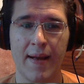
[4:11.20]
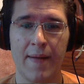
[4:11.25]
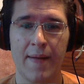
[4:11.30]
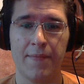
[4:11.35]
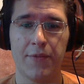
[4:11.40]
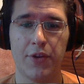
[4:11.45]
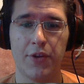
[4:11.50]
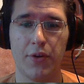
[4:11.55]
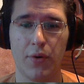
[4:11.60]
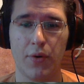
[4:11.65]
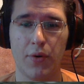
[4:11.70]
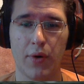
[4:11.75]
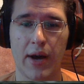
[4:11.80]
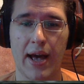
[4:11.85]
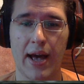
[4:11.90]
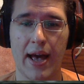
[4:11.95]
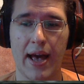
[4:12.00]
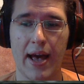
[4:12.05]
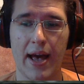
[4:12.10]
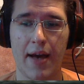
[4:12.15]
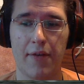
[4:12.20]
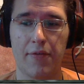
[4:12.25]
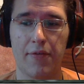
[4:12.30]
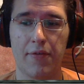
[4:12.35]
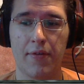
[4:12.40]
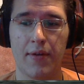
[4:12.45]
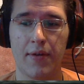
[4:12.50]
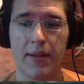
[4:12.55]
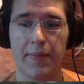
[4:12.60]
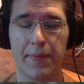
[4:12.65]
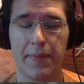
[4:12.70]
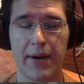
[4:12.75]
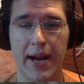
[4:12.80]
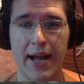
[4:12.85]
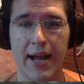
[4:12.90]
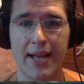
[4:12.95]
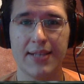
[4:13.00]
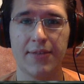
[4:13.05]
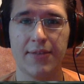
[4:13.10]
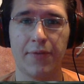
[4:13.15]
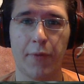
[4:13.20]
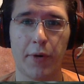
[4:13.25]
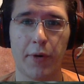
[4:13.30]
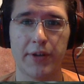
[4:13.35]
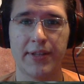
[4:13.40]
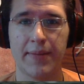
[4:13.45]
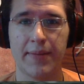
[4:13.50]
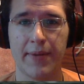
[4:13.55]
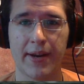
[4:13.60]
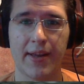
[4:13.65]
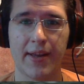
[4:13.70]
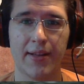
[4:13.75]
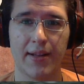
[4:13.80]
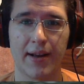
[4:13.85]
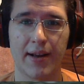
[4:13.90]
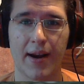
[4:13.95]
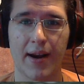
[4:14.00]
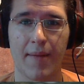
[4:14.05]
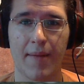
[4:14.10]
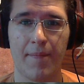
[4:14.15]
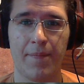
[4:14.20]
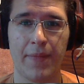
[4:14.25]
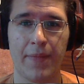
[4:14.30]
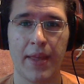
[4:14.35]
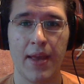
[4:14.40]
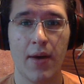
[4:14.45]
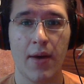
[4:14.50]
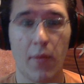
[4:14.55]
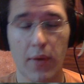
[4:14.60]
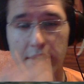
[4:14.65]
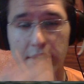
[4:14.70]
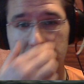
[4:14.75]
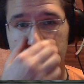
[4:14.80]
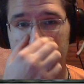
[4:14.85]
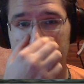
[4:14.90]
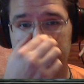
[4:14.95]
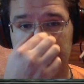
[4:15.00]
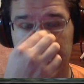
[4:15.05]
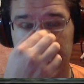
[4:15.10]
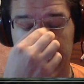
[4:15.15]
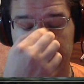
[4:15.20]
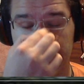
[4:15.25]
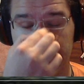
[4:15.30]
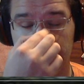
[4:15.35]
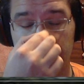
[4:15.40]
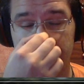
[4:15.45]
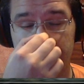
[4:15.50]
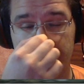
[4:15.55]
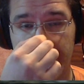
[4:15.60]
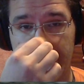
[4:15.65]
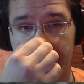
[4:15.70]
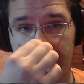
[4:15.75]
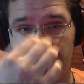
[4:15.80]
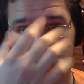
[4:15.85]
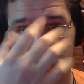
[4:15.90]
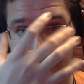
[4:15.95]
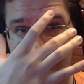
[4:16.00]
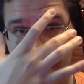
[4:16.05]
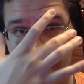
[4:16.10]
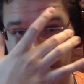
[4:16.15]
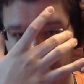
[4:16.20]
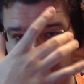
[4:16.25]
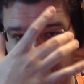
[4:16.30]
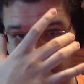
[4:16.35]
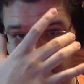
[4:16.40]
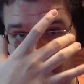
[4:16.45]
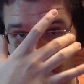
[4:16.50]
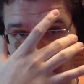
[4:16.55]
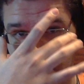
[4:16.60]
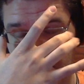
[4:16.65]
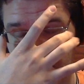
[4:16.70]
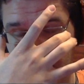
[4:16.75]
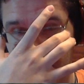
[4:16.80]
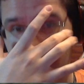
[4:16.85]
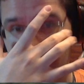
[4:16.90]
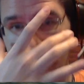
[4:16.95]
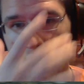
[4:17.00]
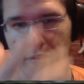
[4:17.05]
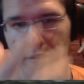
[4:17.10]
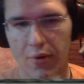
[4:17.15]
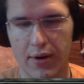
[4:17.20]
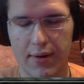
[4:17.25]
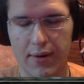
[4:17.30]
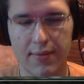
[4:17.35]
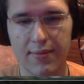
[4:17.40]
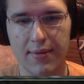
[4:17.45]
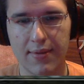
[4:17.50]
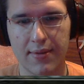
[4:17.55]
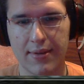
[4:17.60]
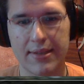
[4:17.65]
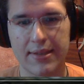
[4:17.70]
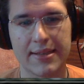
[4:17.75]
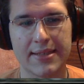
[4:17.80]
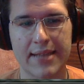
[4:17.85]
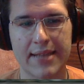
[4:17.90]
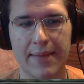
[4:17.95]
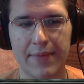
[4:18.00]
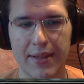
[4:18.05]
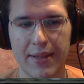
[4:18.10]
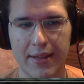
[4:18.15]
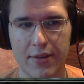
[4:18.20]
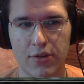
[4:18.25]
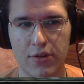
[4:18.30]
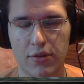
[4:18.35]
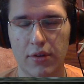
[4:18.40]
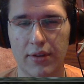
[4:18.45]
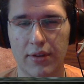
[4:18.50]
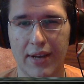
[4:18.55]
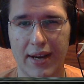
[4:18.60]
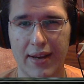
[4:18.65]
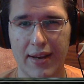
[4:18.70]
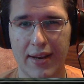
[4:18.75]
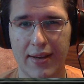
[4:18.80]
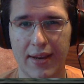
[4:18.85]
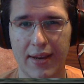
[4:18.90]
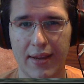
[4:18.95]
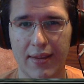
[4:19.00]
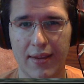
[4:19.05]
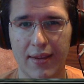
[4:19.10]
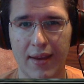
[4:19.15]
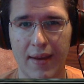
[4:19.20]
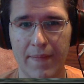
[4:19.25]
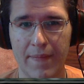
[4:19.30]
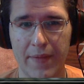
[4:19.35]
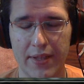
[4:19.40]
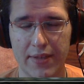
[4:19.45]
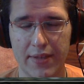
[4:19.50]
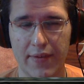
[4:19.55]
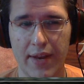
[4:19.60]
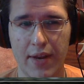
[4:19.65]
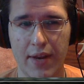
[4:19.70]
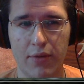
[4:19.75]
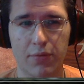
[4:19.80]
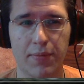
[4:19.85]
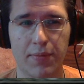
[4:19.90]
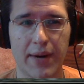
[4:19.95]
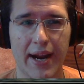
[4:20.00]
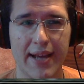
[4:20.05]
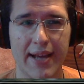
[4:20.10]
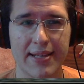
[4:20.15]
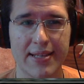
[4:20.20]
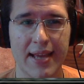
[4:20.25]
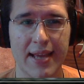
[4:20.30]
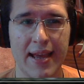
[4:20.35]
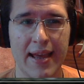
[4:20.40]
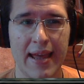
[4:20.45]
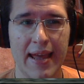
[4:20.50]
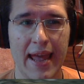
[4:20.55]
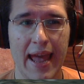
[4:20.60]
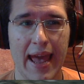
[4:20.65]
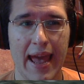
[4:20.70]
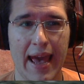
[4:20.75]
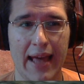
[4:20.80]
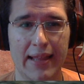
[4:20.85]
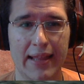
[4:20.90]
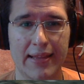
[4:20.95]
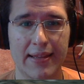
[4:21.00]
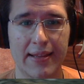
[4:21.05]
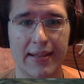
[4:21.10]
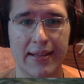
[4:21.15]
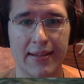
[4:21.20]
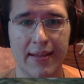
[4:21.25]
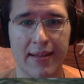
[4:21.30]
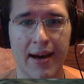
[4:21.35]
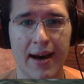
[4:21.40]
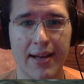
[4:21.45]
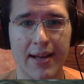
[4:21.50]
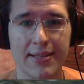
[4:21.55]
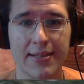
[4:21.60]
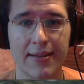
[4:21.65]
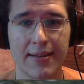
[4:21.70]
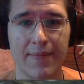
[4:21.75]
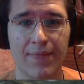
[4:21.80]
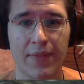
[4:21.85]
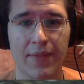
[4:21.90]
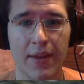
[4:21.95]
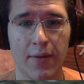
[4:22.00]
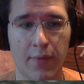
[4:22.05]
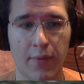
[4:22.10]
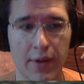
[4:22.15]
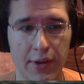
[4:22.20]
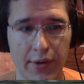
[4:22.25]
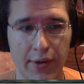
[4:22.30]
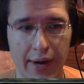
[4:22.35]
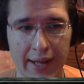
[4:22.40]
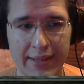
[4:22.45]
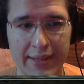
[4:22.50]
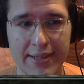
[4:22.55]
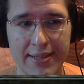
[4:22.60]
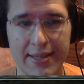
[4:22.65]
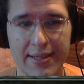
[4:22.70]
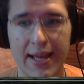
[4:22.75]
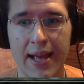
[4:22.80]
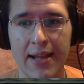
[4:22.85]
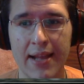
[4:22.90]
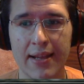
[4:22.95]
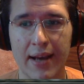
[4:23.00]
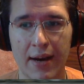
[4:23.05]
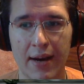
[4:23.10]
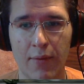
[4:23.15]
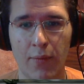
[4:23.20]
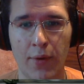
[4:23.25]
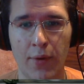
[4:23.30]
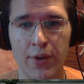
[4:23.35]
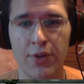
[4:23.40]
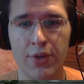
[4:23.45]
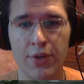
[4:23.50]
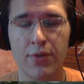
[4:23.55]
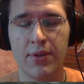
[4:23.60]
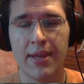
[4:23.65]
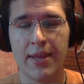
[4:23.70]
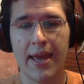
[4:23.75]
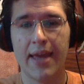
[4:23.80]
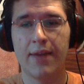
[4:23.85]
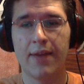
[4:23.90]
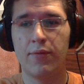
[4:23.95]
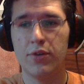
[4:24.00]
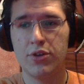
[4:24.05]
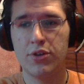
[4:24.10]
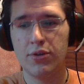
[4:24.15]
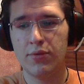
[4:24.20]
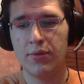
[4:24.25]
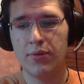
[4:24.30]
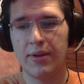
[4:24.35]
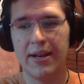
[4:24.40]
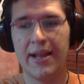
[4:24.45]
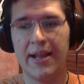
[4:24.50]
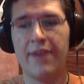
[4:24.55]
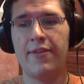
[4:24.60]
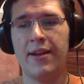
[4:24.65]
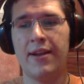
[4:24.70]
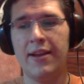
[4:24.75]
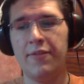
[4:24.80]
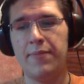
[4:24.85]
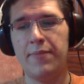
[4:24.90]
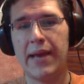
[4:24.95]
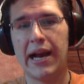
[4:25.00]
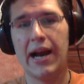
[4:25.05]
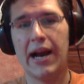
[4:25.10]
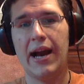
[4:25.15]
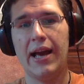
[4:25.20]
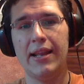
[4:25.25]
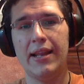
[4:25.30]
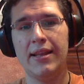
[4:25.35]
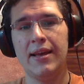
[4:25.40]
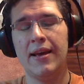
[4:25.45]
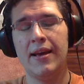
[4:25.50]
you have the price 40 per kilogram, which is basically, it's a lot of money, okay, for a potion, for something that you don't really need. It's a very good price. And thus, when you understand what you take, what you leave behind,